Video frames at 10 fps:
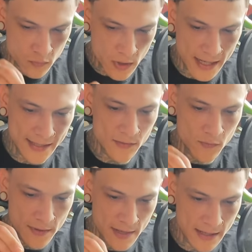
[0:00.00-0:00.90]
right
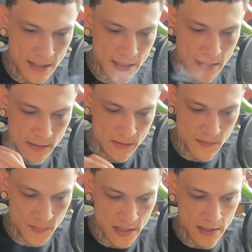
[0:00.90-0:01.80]
where they need
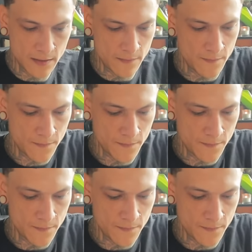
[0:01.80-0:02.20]
to be.